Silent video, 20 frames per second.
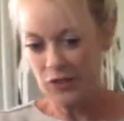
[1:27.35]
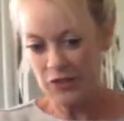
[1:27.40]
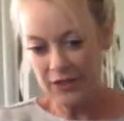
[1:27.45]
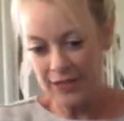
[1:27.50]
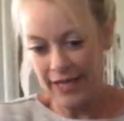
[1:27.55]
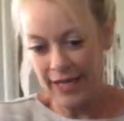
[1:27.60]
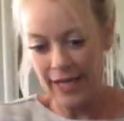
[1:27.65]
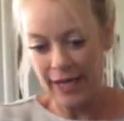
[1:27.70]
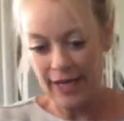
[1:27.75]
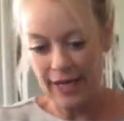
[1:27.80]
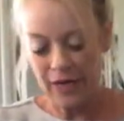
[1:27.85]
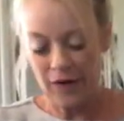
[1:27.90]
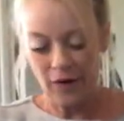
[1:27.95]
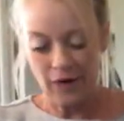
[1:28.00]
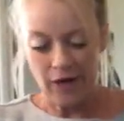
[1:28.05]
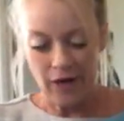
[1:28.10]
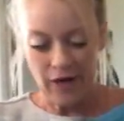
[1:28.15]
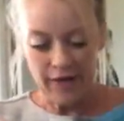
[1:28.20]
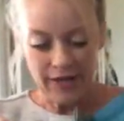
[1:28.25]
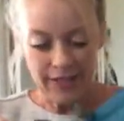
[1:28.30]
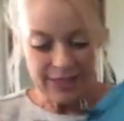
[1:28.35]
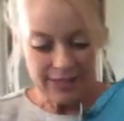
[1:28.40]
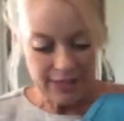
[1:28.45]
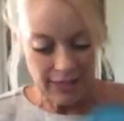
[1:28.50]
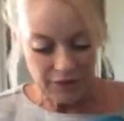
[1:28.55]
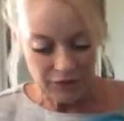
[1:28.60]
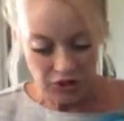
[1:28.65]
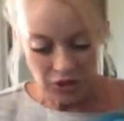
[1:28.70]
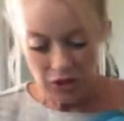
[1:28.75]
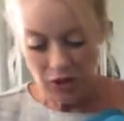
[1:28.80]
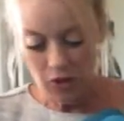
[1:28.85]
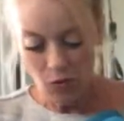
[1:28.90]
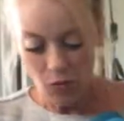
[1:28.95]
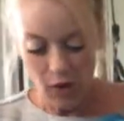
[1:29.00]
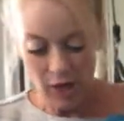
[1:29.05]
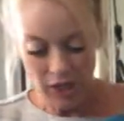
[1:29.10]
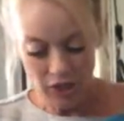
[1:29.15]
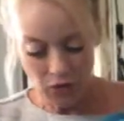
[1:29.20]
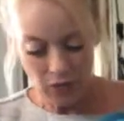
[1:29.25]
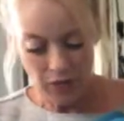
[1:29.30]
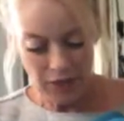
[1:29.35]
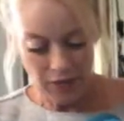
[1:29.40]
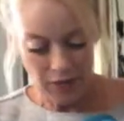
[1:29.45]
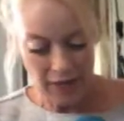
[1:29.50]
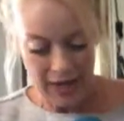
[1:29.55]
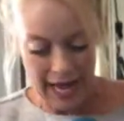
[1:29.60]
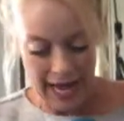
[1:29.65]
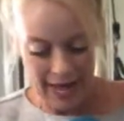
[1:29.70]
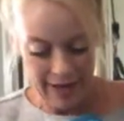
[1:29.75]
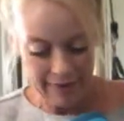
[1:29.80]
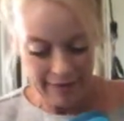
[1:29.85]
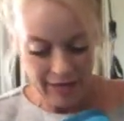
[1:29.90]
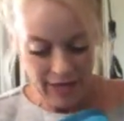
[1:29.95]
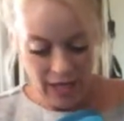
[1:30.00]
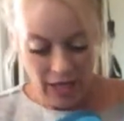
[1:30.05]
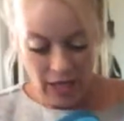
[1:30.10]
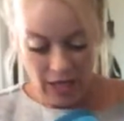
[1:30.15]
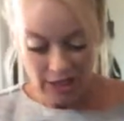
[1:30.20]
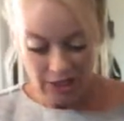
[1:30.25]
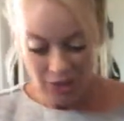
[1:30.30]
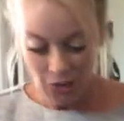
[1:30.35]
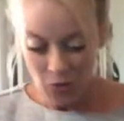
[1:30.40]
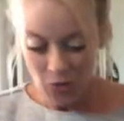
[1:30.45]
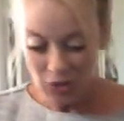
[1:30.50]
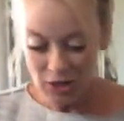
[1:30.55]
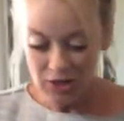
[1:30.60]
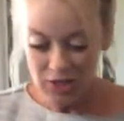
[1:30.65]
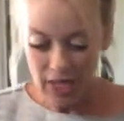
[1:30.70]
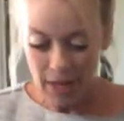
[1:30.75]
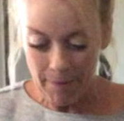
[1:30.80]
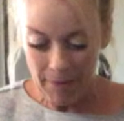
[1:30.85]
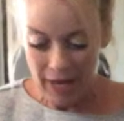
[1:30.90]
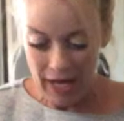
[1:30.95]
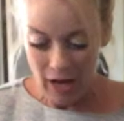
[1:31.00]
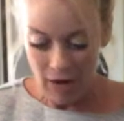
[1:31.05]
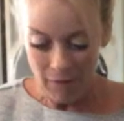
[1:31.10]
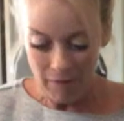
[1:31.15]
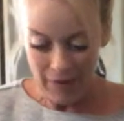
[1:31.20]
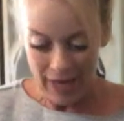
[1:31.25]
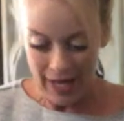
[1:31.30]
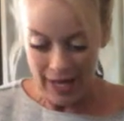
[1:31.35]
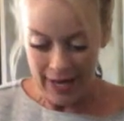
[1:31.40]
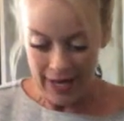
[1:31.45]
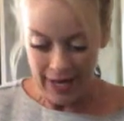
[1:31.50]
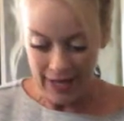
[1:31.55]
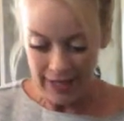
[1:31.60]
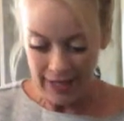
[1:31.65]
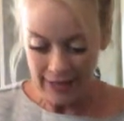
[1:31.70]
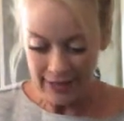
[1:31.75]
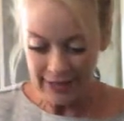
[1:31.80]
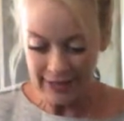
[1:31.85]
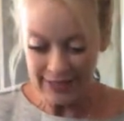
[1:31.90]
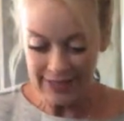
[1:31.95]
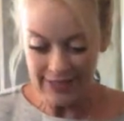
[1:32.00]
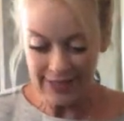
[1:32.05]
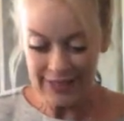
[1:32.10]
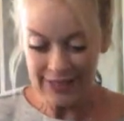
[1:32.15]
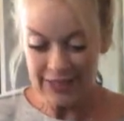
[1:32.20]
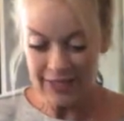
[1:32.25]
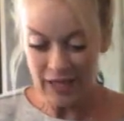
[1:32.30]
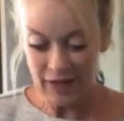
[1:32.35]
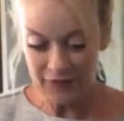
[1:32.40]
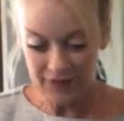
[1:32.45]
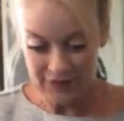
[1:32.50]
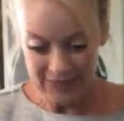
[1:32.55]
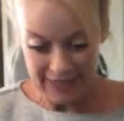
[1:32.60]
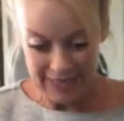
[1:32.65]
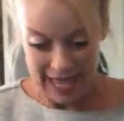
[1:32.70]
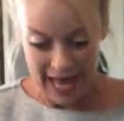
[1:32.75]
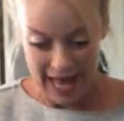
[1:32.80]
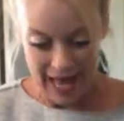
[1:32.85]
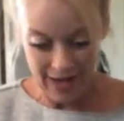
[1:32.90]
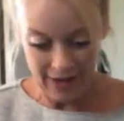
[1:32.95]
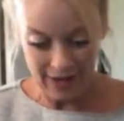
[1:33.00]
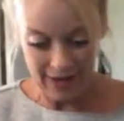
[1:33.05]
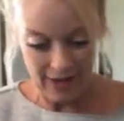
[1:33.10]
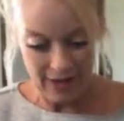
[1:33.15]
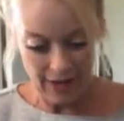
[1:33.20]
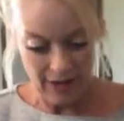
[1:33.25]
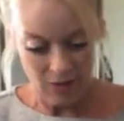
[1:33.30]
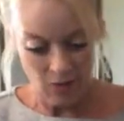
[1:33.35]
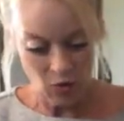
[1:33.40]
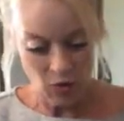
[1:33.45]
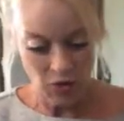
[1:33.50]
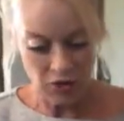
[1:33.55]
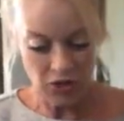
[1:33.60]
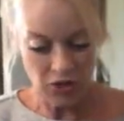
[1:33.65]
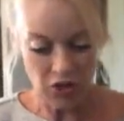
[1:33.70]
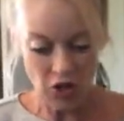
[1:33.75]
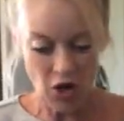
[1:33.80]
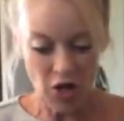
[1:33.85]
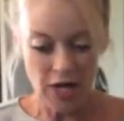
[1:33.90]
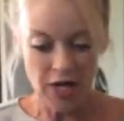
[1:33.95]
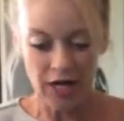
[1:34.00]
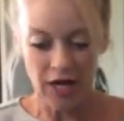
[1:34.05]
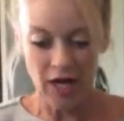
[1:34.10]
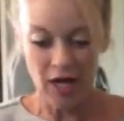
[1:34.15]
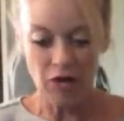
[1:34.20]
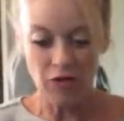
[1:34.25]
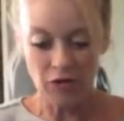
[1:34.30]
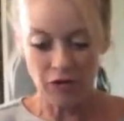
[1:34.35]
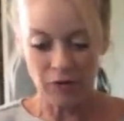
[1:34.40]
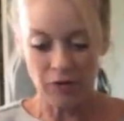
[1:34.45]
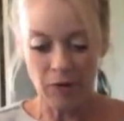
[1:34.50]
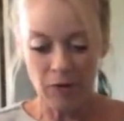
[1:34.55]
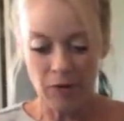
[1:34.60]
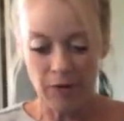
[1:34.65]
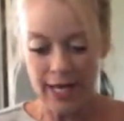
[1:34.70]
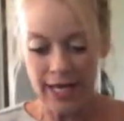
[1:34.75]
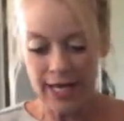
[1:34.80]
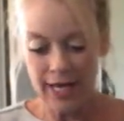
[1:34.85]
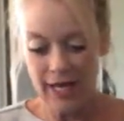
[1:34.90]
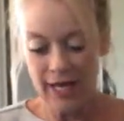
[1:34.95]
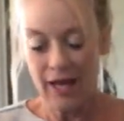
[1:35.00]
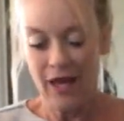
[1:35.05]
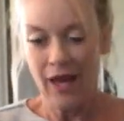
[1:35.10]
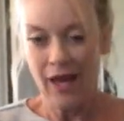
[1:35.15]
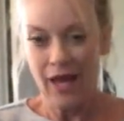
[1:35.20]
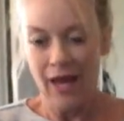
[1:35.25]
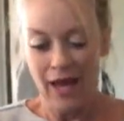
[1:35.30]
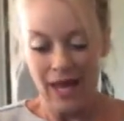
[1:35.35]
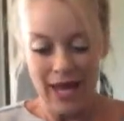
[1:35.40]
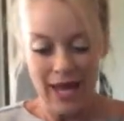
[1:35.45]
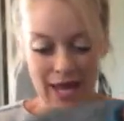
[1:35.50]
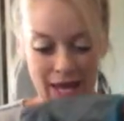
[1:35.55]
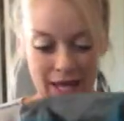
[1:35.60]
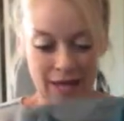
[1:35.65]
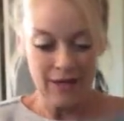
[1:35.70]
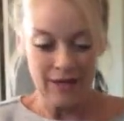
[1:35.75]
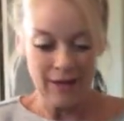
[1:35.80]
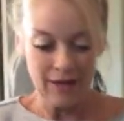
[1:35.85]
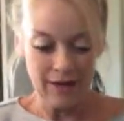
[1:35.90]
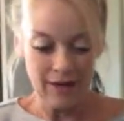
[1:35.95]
you just can't carry all that stuff, so you wash what you have. So we'll dump out my stuff sack and we'll start to go through it. And